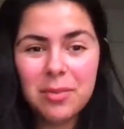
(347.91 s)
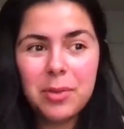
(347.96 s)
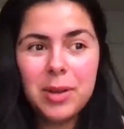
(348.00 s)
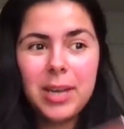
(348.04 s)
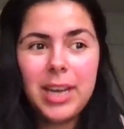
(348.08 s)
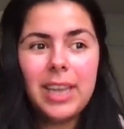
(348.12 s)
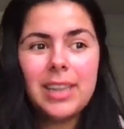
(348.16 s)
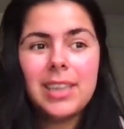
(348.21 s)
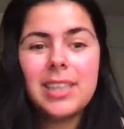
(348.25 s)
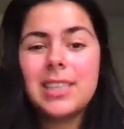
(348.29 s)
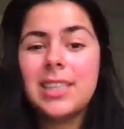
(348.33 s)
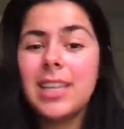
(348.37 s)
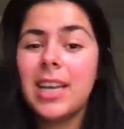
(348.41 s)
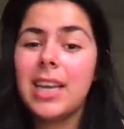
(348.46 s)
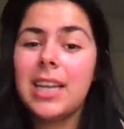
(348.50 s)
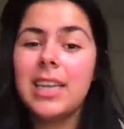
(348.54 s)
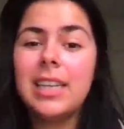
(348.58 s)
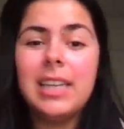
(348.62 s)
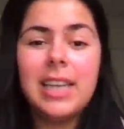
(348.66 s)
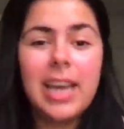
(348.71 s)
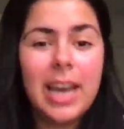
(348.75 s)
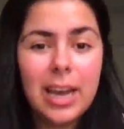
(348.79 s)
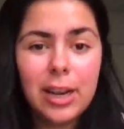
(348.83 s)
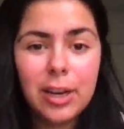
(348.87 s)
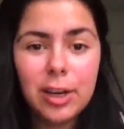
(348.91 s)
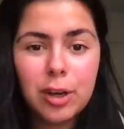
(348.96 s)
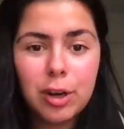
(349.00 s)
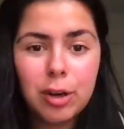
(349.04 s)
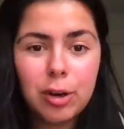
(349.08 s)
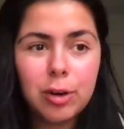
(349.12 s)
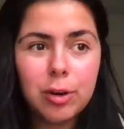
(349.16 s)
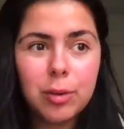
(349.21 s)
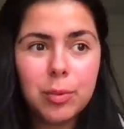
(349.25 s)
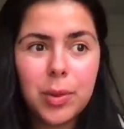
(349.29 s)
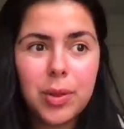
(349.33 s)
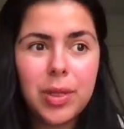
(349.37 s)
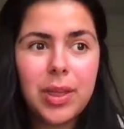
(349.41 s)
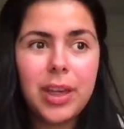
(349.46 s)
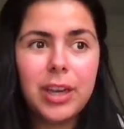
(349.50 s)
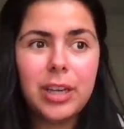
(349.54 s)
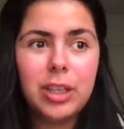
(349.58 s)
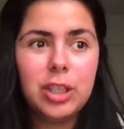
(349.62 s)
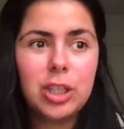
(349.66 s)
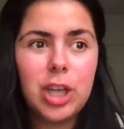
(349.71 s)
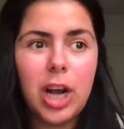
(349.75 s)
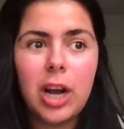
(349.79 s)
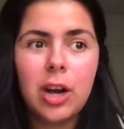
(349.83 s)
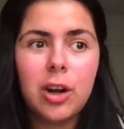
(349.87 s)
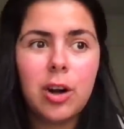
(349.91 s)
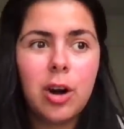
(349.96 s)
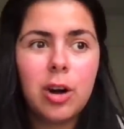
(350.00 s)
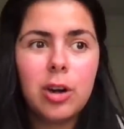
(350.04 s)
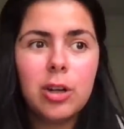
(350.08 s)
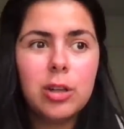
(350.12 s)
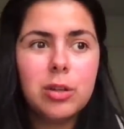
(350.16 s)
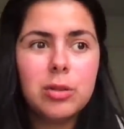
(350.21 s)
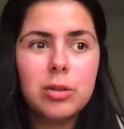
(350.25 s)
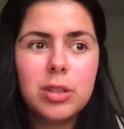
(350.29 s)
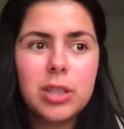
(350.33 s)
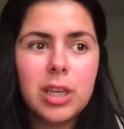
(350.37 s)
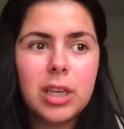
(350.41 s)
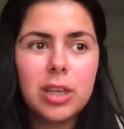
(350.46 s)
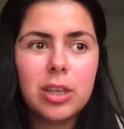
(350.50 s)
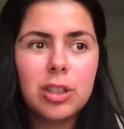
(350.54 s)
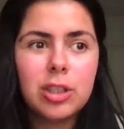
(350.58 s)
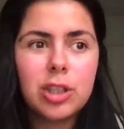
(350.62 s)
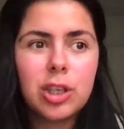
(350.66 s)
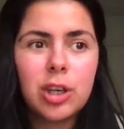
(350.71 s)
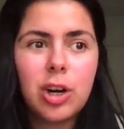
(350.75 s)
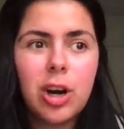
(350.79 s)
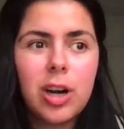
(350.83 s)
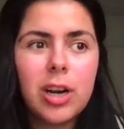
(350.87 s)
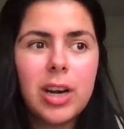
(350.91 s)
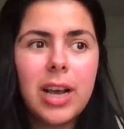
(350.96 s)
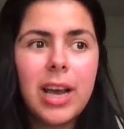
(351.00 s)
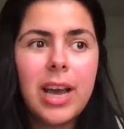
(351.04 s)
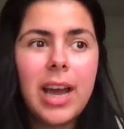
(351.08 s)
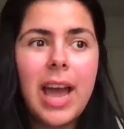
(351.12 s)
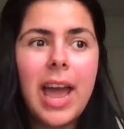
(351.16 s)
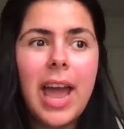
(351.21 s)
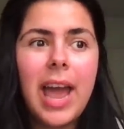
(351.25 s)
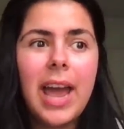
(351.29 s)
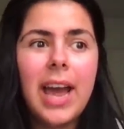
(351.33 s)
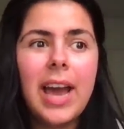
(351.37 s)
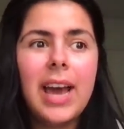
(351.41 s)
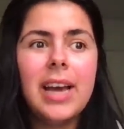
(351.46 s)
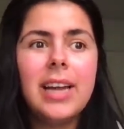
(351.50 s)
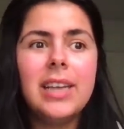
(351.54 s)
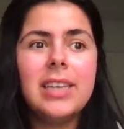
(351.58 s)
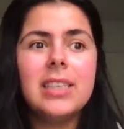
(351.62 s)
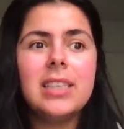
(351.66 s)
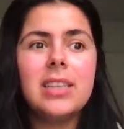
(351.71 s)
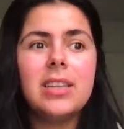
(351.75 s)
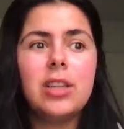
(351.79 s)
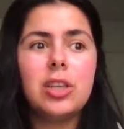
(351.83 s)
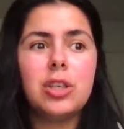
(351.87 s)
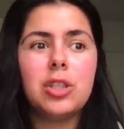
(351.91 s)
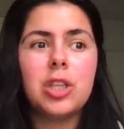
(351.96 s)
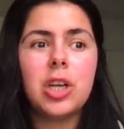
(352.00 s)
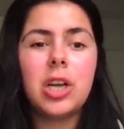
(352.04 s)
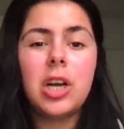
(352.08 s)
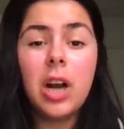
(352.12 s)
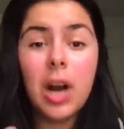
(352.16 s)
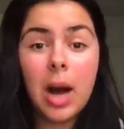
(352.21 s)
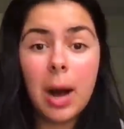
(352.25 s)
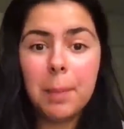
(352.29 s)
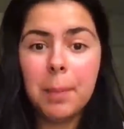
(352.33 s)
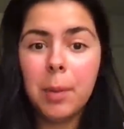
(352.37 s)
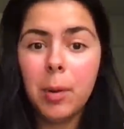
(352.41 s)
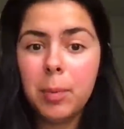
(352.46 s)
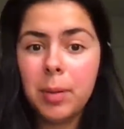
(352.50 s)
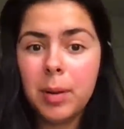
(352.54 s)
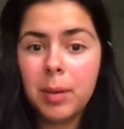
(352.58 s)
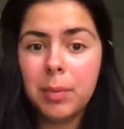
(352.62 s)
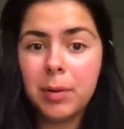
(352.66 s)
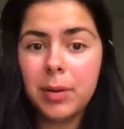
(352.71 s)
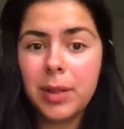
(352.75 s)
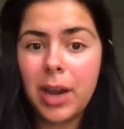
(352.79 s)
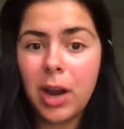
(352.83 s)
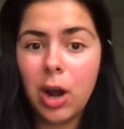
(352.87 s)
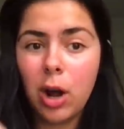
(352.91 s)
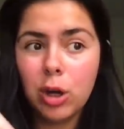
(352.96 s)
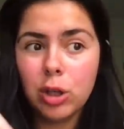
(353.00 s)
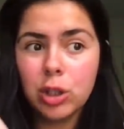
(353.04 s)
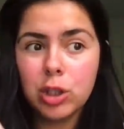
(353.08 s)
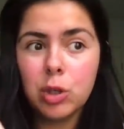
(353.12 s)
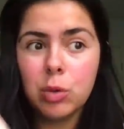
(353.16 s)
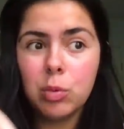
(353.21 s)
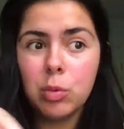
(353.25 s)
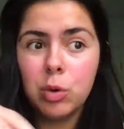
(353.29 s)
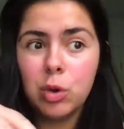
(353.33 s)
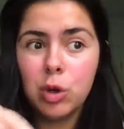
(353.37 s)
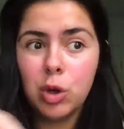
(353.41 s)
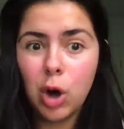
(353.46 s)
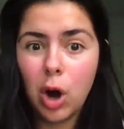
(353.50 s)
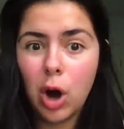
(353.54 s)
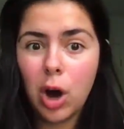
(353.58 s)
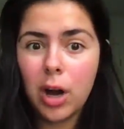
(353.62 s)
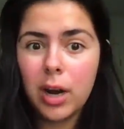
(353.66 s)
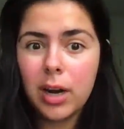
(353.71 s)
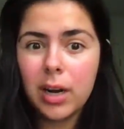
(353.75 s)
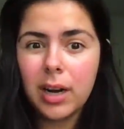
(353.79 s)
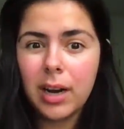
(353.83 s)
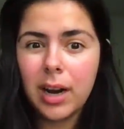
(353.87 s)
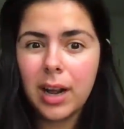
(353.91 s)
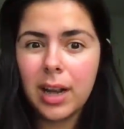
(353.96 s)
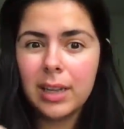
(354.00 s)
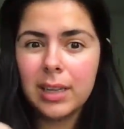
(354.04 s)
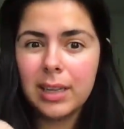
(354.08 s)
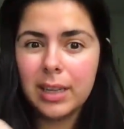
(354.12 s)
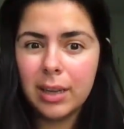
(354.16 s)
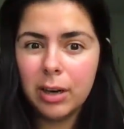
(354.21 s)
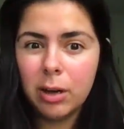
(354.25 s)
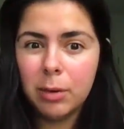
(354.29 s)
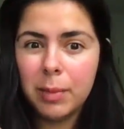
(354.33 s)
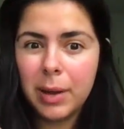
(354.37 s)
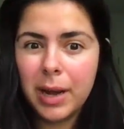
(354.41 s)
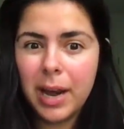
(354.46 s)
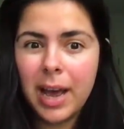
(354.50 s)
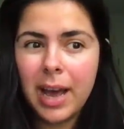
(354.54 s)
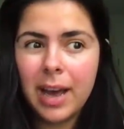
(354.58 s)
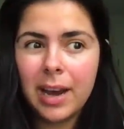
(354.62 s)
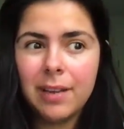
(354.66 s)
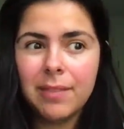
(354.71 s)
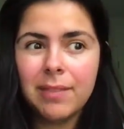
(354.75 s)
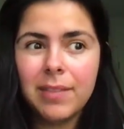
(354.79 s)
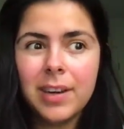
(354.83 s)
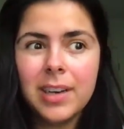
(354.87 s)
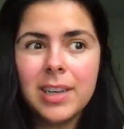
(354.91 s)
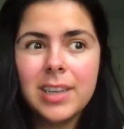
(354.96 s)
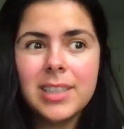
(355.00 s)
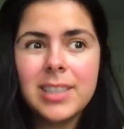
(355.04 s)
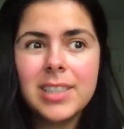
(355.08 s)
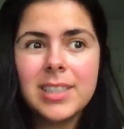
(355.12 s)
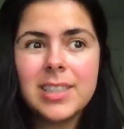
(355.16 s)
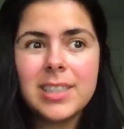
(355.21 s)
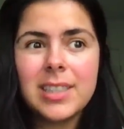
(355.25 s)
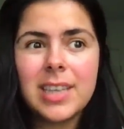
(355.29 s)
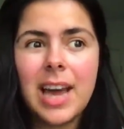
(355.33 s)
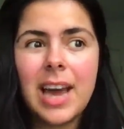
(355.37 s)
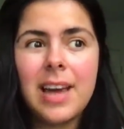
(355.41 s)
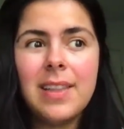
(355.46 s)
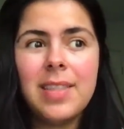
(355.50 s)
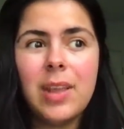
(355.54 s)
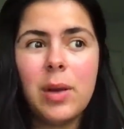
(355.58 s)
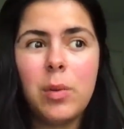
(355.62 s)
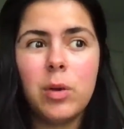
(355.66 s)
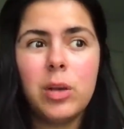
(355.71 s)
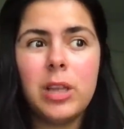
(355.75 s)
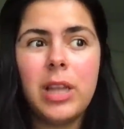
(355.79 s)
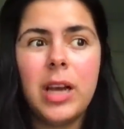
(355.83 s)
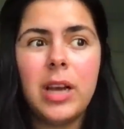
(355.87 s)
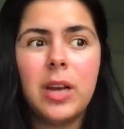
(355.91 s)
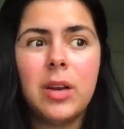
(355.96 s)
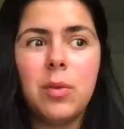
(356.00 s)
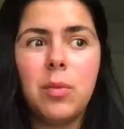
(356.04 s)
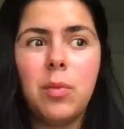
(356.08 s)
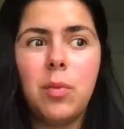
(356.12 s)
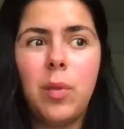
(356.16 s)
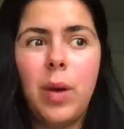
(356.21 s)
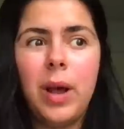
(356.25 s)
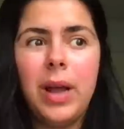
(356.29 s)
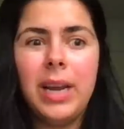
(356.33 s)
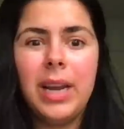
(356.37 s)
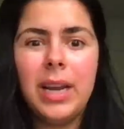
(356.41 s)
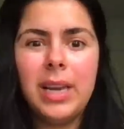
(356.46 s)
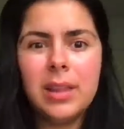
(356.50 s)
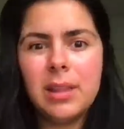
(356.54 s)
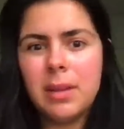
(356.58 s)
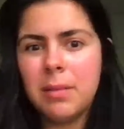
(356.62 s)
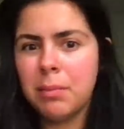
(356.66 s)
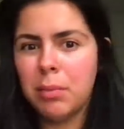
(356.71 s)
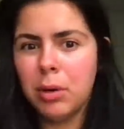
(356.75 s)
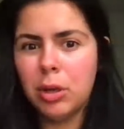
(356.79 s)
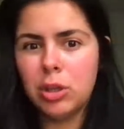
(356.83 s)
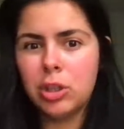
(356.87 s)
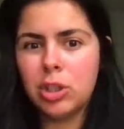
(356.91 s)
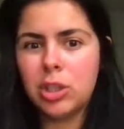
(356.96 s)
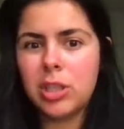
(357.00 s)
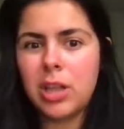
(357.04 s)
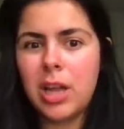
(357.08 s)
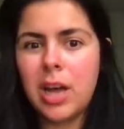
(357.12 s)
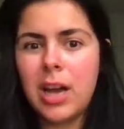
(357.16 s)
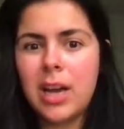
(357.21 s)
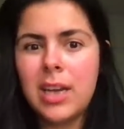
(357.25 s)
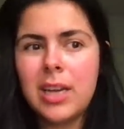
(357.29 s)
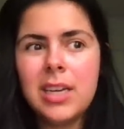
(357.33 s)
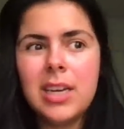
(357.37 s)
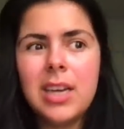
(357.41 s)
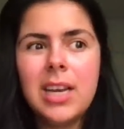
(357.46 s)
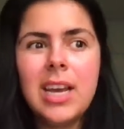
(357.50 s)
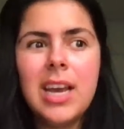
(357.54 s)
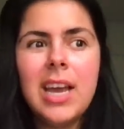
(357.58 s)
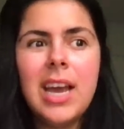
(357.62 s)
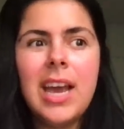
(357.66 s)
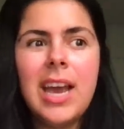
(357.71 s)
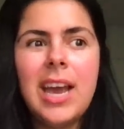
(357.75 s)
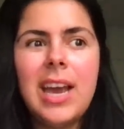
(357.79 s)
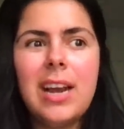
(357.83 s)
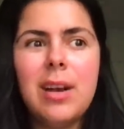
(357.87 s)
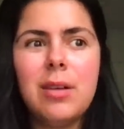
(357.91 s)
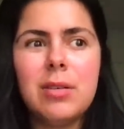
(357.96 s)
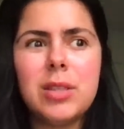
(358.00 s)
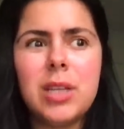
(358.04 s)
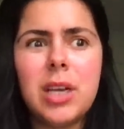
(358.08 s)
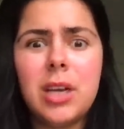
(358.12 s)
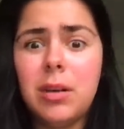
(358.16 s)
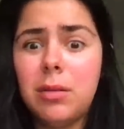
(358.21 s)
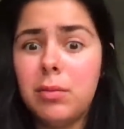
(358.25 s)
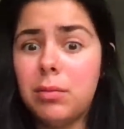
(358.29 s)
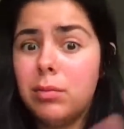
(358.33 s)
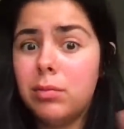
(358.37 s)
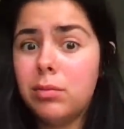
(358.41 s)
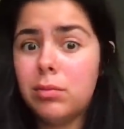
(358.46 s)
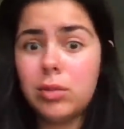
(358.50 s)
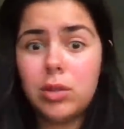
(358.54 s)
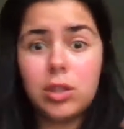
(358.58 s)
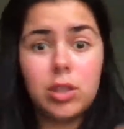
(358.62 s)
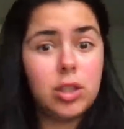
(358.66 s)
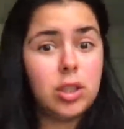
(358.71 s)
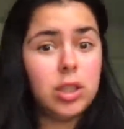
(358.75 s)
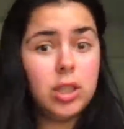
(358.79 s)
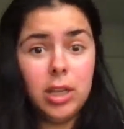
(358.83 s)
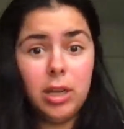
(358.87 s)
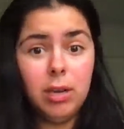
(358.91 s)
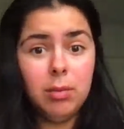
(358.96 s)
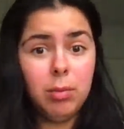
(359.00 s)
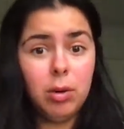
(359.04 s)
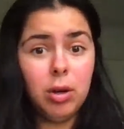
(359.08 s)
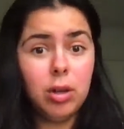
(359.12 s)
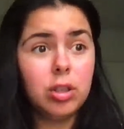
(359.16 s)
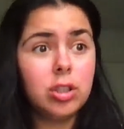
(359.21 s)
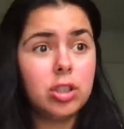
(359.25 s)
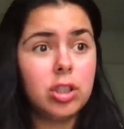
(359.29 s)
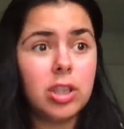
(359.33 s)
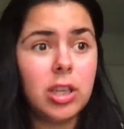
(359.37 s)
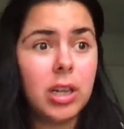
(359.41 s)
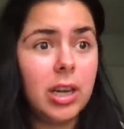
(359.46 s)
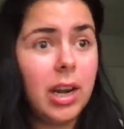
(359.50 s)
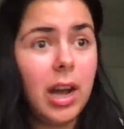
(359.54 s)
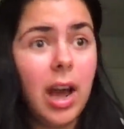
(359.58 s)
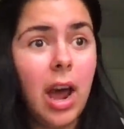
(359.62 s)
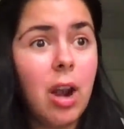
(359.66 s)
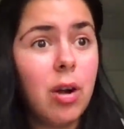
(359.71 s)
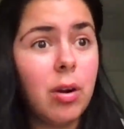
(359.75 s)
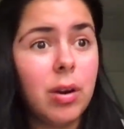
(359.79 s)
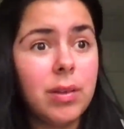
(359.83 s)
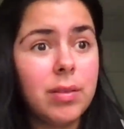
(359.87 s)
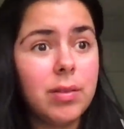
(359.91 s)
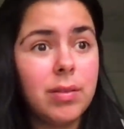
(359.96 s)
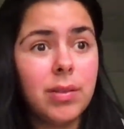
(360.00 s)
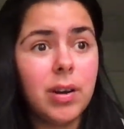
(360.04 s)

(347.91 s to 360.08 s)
we get this like lanyard with like Jack Harlow's signature on it, and there's a couple people that also got a little bit ahead of us, and they were like waiting in the merch line, and I was like, see a merch, like I don't give a